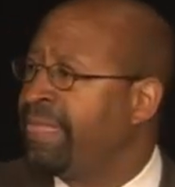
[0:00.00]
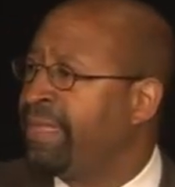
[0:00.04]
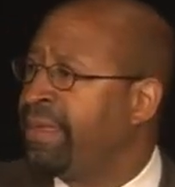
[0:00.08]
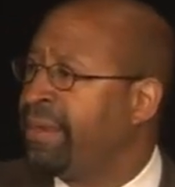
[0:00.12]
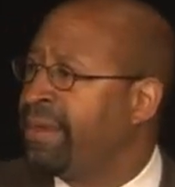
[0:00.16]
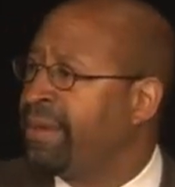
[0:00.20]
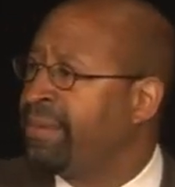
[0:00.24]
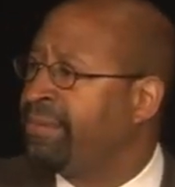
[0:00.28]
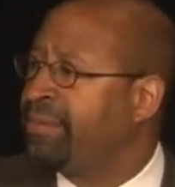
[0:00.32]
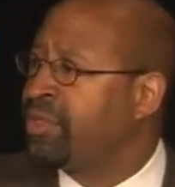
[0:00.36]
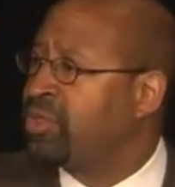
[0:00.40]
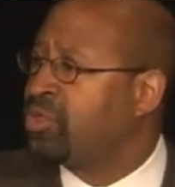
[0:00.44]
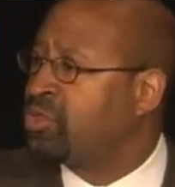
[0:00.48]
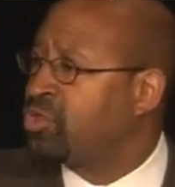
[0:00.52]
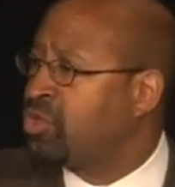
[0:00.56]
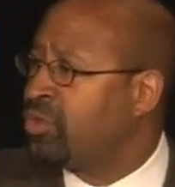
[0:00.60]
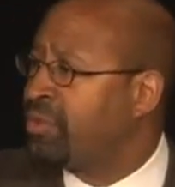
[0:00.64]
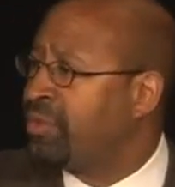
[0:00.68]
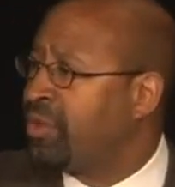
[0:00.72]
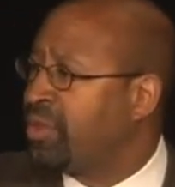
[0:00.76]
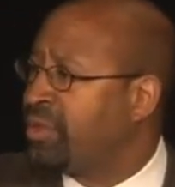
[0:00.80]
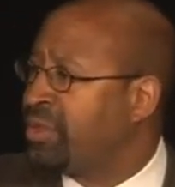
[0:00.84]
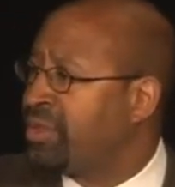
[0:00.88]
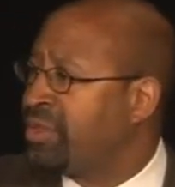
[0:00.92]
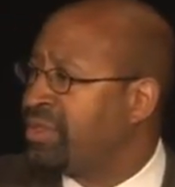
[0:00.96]
But the true
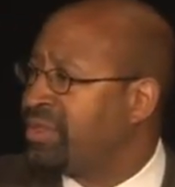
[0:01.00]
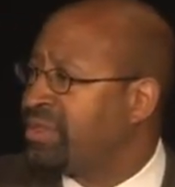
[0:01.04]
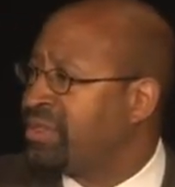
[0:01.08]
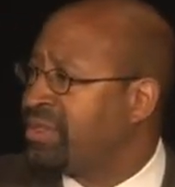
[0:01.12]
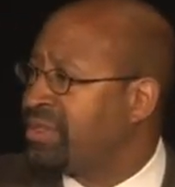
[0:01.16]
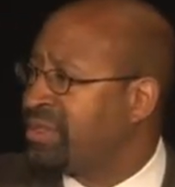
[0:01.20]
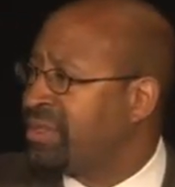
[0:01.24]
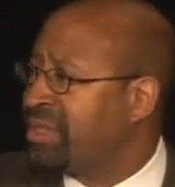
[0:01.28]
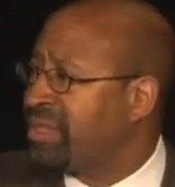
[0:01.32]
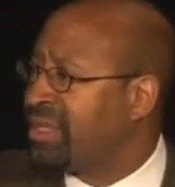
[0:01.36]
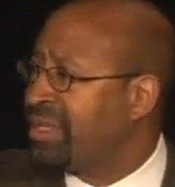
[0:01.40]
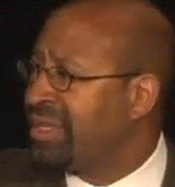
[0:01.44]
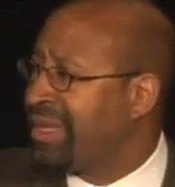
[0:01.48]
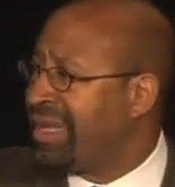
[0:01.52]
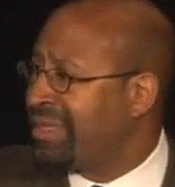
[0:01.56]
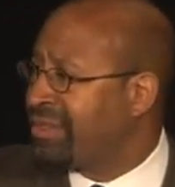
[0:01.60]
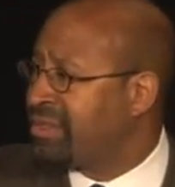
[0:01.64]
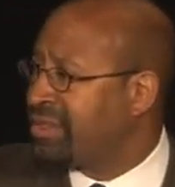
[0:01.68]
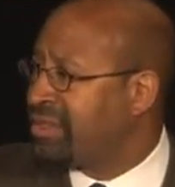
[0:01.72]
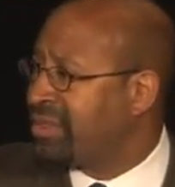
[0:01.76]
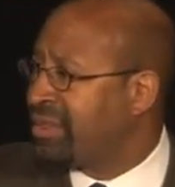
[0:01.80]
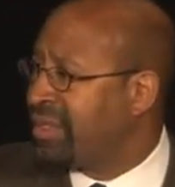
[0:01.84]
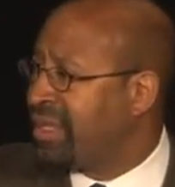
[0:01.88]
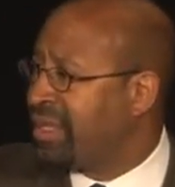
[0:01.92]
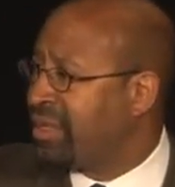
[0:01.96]
boldness is in
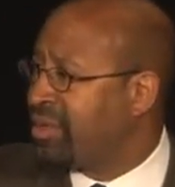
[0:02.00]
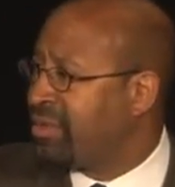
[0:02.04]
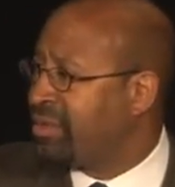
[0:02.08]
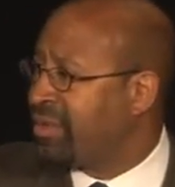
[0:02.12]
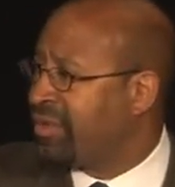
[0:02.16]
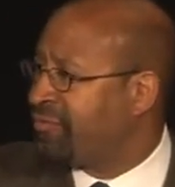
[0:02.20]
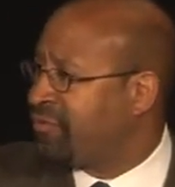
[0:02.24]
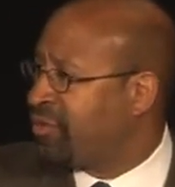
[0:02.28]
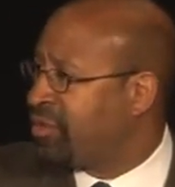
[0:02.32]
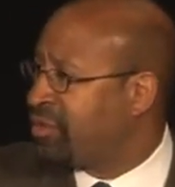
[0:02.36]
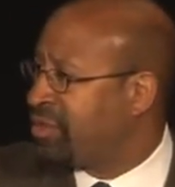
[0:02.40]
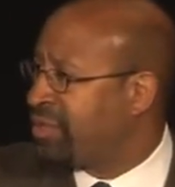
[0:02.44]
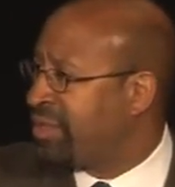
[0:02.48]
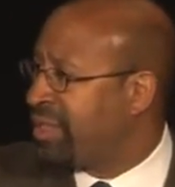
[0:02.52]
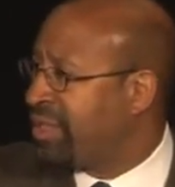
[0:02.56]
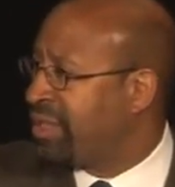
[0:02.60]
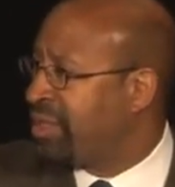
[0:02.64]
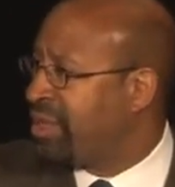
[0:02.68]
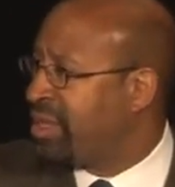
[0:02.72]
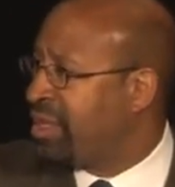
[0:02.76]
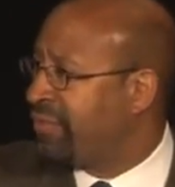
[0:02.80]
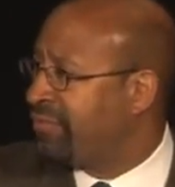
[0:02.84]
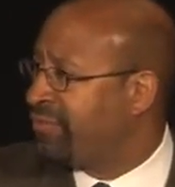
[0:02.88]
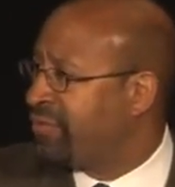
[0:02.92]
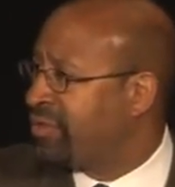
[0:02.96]
announcing that on my first day
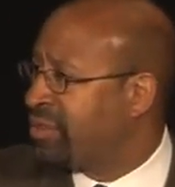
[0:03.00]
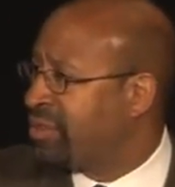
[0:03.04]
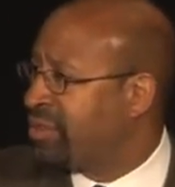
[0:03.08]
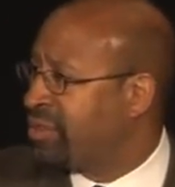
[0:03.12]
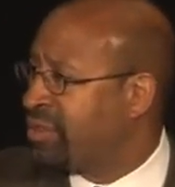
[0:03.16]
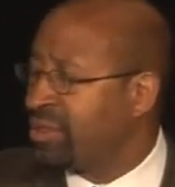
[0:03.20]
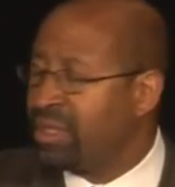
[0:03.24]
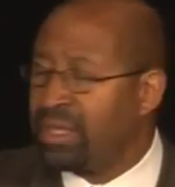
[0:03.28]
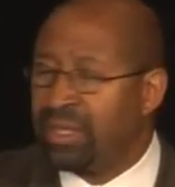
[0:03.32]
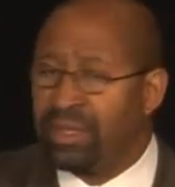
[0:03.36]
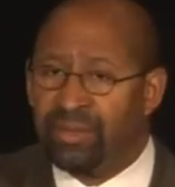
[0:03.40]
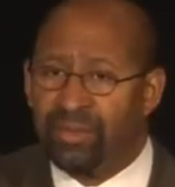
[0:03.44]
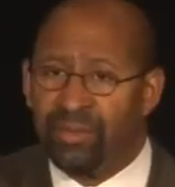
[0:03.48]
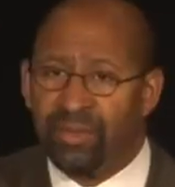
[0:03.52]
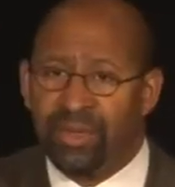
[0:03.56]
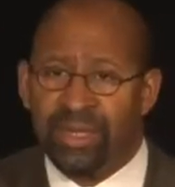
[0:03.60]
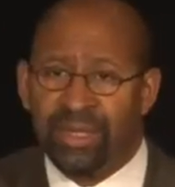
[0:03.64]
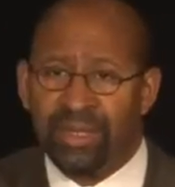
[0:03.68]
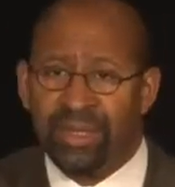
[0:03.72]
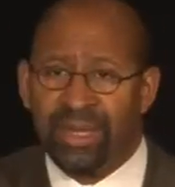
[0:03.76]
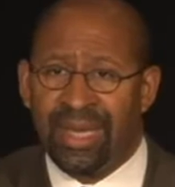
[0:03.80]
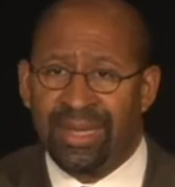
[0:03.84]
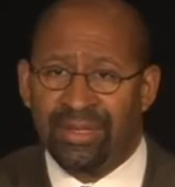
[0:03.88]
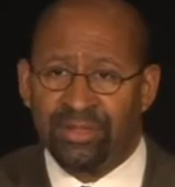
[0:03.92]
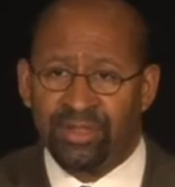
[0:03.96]
in office,
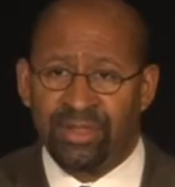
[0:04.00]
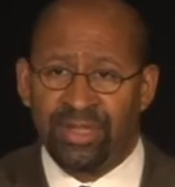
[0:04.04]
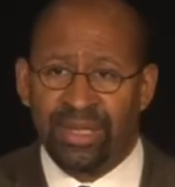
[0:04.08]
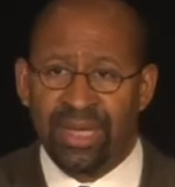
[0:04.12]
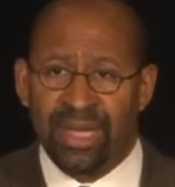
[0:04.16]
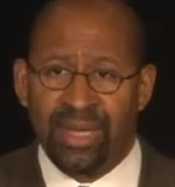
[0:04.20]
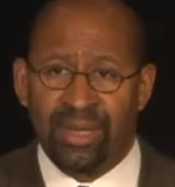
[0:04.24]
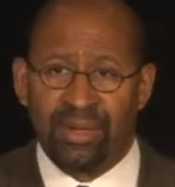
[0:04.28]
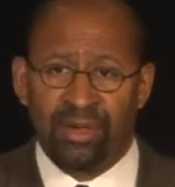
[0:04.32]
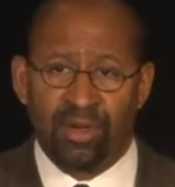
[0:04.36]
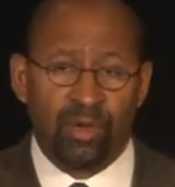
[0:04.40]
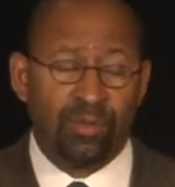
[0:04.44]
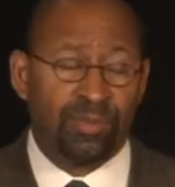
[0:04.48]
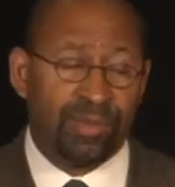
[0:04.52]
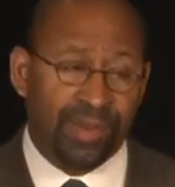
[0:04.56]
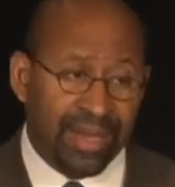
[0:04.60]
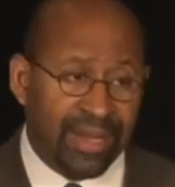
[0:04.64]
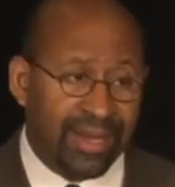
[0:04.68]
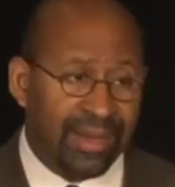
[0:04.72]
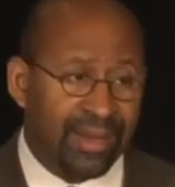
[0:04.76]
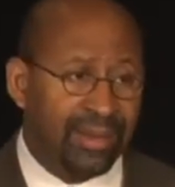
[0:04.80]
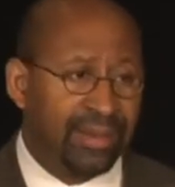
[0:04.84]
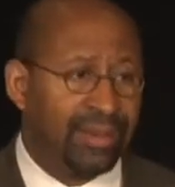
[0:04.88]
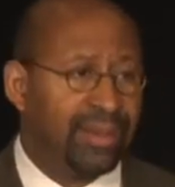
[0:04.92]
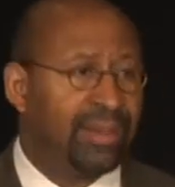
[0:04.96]
we actually had no
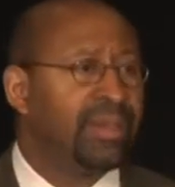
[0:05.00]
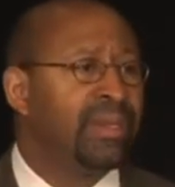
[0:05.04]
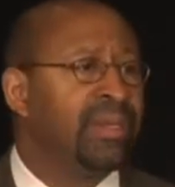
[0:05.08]
plan